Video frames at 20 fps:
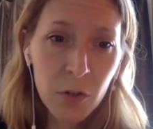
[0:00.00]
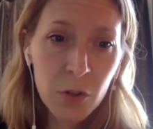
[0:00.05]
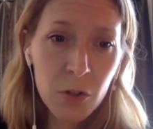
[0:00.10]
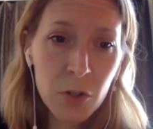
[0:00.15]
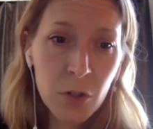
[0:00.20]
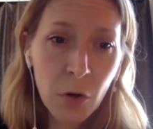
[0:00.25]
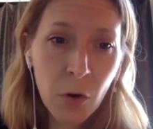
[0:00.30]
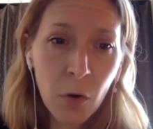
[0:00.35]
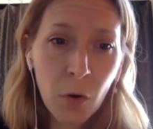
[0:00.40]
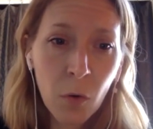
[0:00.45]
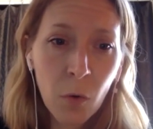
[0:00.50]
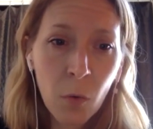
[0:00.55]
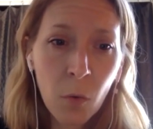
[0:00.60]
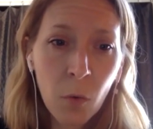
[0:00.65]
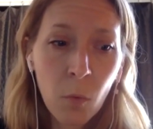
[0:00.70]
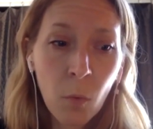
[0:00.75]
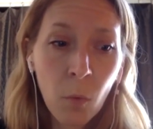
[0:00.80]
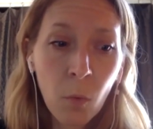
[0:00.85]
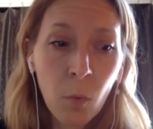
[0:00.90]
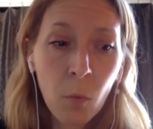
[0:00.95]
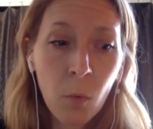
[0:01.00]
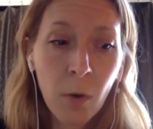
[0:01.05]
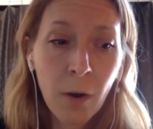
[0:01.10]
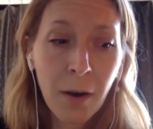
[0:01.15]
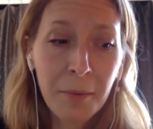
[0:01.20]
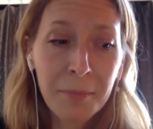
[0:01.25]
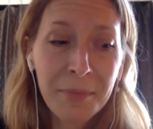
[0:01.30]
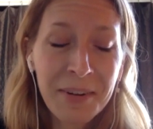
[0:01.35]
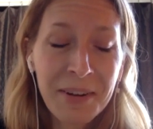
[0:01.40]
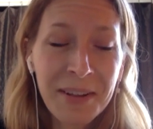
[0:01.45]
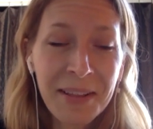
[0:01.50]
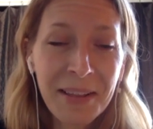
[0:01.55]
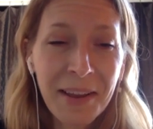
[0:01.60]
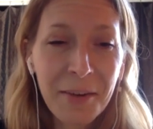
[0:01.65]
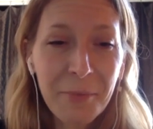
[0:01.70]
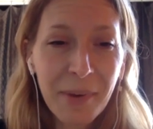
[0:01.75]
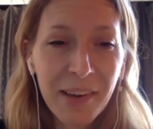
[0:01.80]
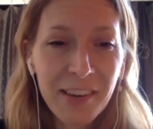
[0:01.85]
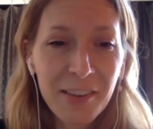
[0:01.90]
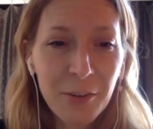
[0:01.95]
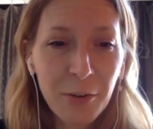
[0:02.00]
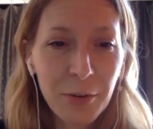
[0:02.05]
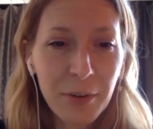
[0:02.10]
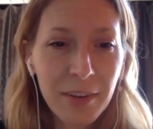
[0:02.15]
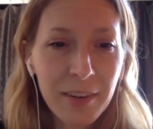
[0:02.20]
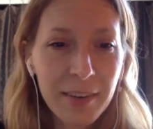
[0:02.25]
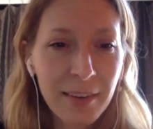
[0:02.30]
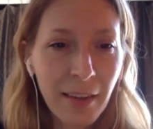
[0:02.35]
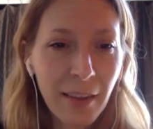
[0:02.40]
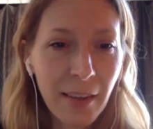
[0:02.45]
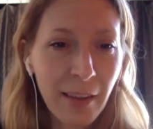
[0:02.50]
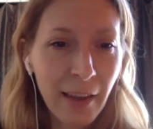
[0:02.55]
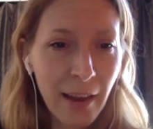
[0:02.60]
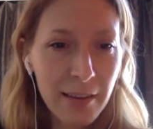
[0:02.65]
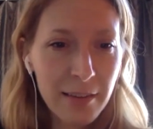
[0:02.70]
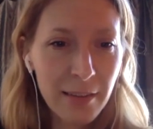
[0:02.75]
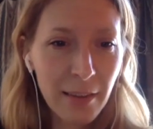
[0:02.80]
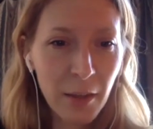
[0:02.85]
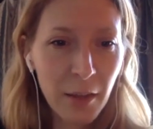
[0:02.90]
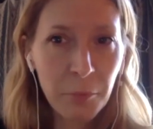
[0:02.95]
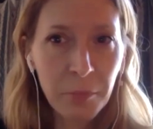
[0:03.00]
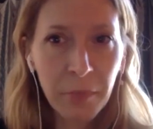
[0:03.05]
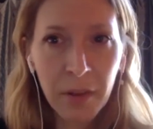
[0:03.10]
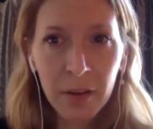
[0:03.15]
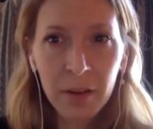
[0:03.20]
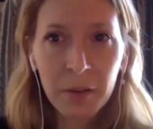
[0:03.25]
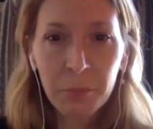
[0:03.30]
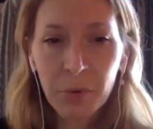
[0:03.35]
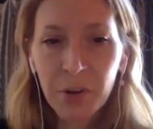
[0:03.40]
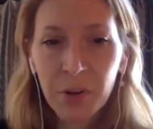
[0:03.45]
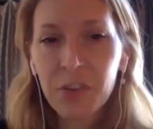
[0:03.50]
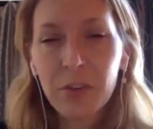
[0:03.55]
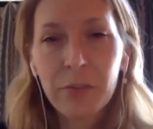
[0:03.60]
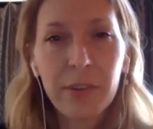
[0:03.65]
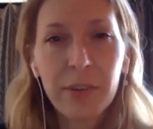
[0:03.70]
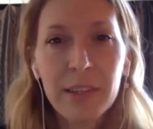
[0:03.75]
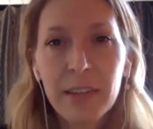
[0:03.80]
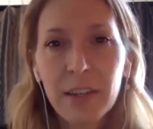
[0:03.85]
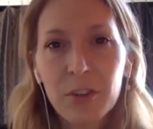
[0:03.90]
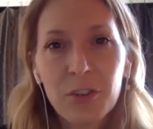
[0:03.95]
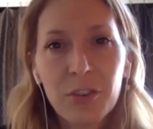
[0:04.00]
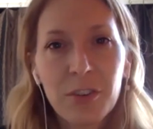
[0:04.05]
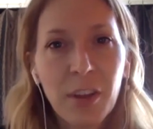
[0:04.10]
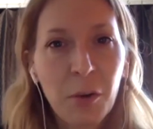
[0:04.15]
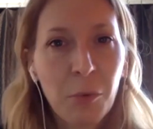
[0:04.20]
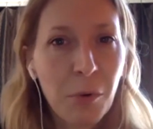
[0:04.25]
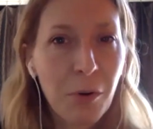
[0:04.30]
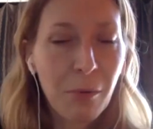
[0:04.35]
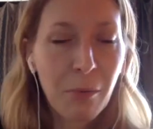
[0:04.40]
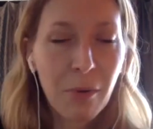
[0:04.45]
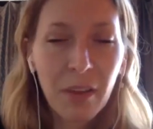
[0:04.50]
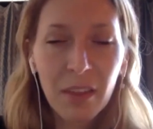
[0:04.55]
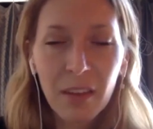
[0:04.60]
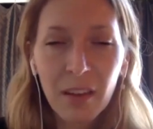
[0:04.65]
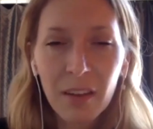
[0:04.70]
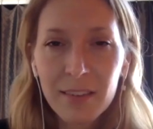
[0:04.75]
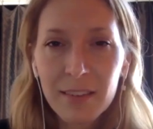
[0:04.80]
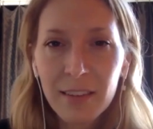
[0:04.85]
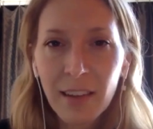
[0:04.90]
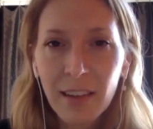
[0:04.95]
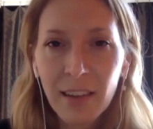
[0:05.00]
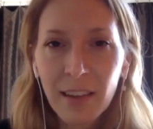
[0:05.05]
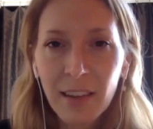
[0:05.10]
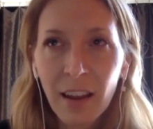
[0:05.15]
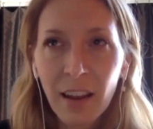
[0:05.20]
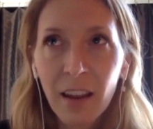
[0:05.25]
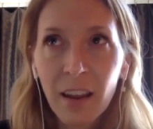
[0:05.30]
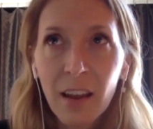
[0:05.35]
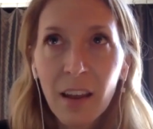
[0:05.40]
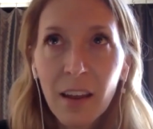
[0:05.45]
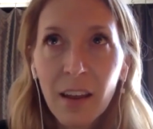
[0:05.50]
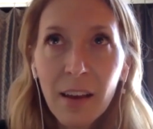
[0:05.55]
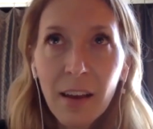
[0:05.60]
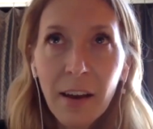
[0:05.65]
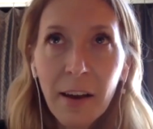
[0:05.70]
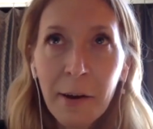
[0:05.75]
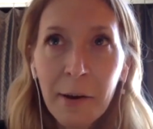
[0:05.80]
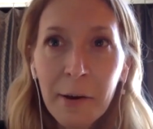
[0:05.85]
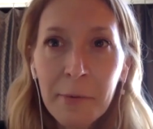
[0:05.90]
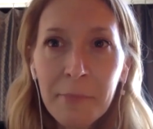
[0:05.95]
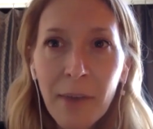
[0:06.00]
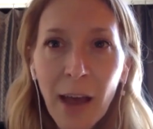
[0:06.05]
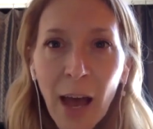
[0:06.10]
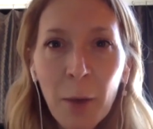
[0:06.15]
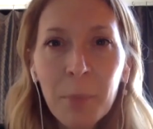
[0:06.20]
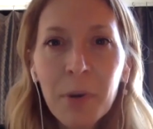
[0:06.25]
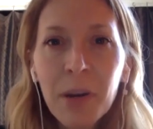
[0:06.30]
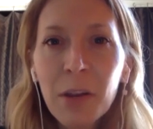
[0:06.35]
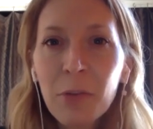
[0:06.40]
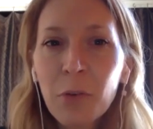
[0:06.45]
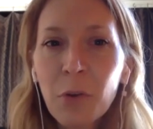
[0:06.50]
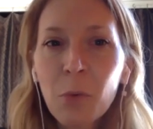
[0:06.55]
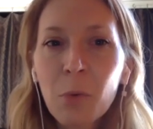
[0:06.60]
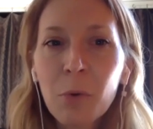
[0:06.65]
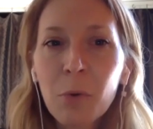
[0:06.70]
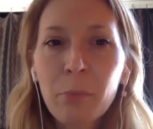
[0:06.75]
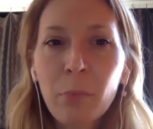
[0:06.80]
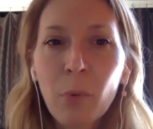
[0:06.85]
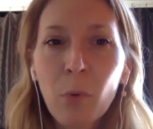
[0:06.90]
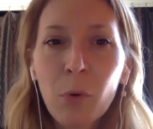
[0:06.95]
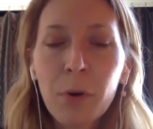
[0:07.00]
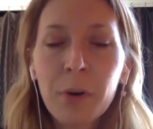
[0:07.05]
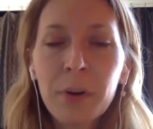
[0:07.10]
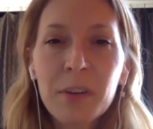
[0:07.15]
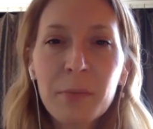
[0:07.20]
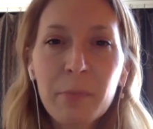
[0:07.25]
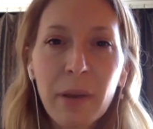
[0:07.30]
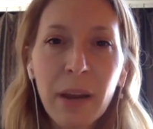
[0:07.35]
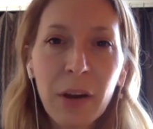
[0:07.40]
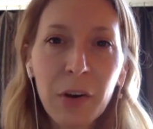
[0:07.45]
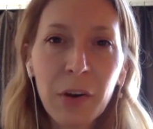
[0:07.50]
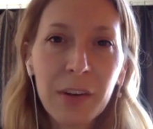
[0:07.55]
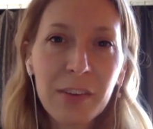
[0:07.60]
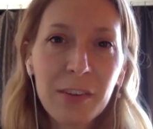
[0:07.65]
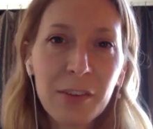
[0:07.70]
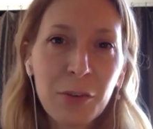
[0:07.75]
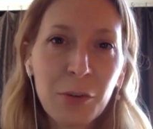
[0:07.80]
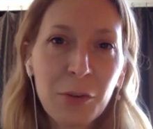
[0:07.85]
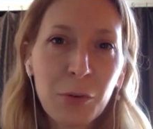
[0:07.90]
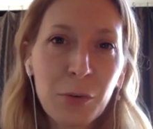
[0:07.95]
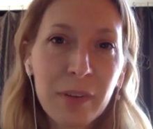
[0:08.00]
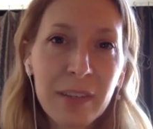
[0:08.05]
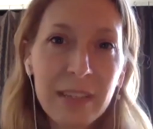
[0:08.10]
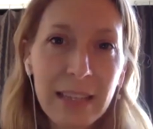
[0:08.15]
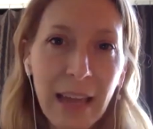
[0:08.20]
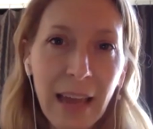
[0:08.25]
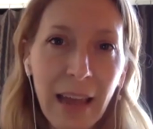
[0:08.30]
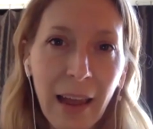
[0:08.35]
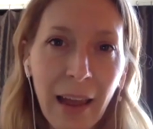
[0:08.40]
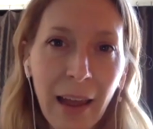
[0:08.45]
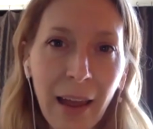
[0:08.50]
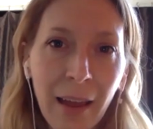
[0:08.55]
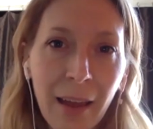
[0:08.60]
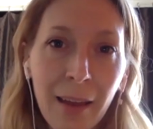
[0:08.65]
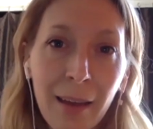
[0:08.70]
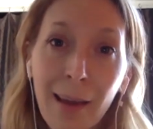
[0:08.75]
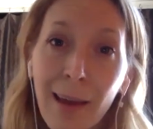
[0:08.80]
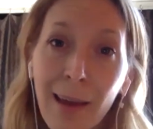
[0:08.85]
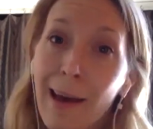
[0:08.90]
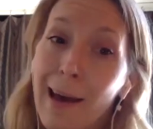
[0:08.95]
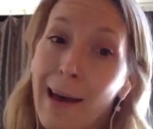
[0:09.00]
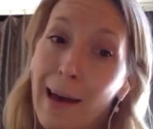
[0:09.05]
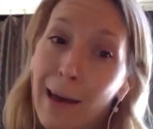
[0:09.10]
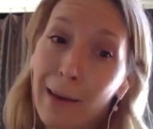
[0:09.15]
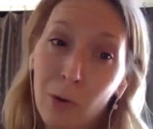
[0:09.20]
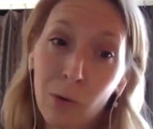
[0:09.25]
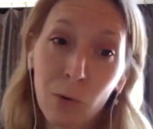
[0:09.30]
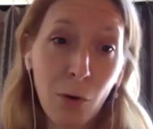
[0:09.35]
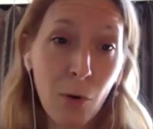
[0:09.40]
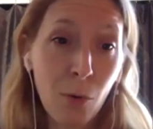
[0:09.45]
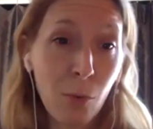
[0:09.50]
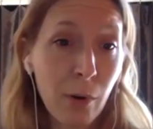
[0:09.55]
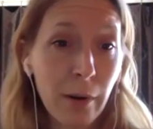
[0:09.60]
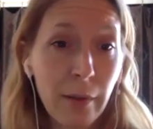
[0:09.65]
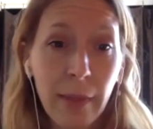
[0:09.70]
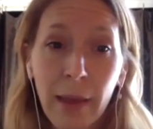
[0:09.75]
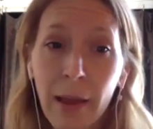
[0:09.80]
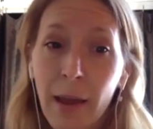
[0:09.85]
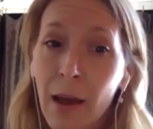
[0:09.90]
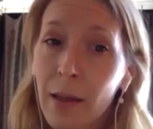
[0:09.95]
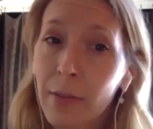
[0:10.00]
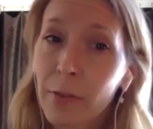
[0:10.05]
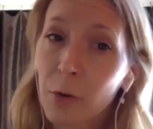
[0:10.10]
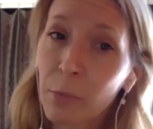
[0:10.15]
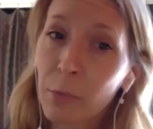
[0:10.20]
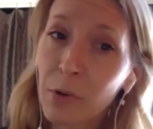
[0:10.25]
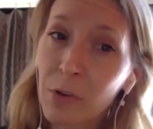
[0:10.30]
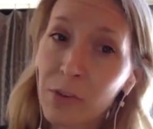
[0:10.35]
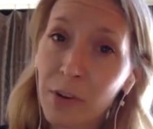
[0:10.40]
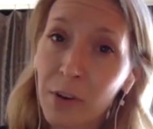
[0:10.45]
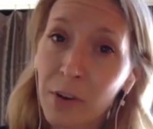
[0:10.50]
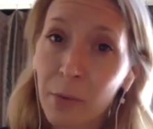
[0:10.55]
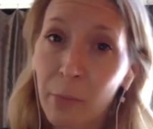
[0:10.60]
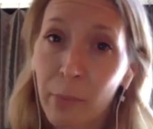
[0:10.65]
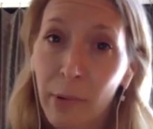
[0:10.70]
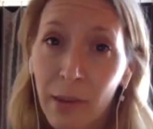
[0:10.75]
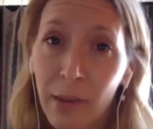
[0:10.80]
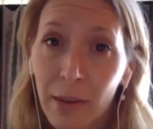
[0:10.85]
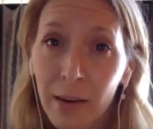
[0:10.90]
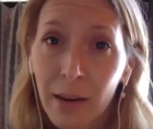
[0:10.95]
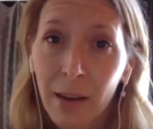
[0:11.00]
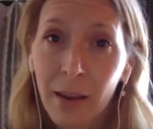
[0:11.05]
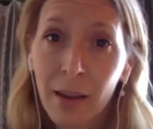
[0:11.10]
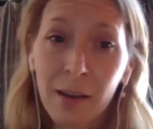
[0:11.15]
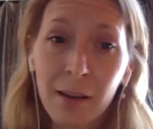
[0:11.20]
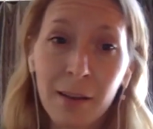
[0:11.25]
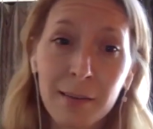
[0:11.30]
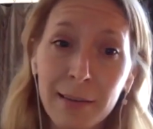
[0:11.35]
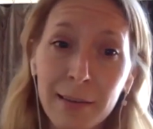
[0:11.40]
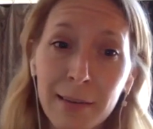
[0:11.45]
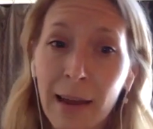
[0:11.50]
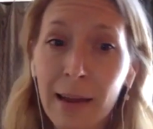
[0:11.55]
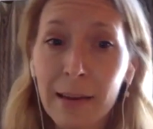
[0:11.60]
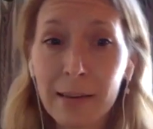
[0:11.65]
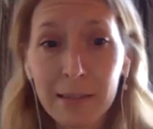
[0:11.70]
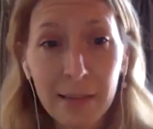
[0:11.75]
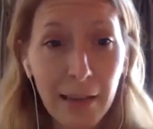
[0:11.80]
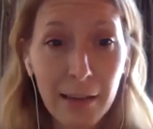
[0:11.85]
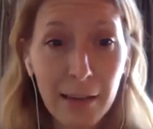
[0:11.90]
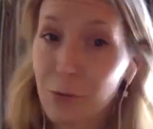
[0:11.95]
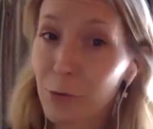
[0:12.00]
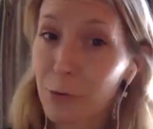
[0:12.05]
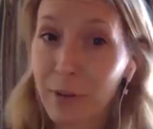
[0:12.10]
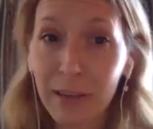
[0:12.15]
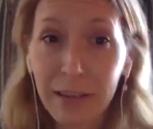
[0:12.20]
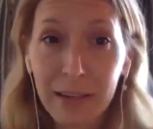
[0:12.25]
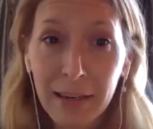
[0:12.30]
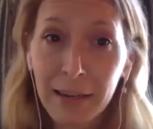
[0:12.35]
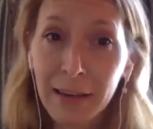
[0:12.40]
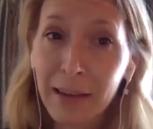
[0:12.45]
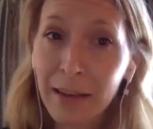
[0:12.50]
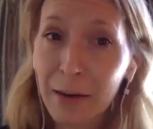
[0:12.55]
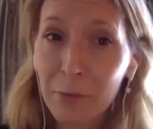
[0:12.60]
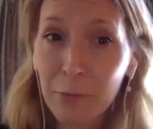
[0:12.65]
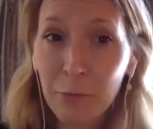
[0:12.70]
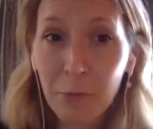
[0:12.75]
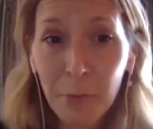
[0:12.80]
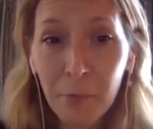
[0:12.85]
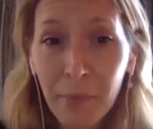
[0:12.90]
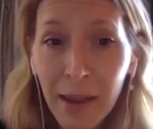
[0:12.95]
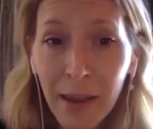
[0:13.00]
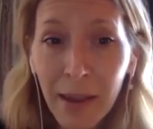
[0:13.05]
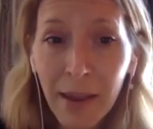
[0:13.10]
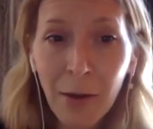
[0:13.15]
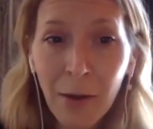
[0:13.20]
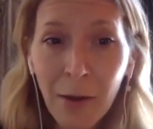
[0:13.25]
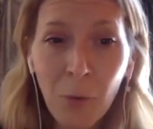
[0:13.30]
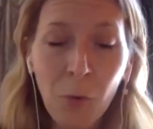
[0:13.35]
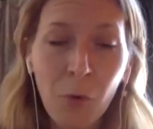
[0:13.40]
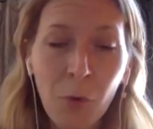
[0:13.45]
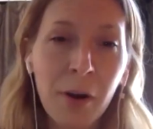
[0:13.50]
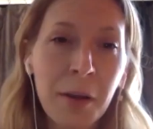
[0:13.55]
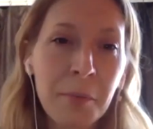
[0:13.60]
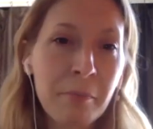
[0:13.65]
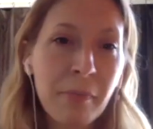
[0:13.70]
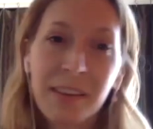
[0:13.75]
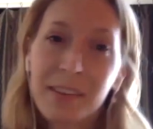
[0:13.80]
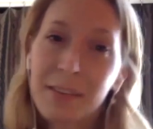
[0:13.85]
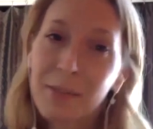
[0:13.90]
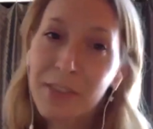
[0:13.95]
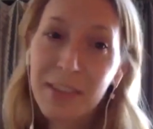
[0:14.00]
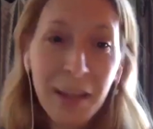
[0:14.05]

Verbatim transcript: So um, a lot of my students, I'll ask them, the pre-service teachers I work with, I'll say, um, how many of you were born to parents who say, I don't know where they got their music ability because I they certainly didn't get it from me, or it must have mm.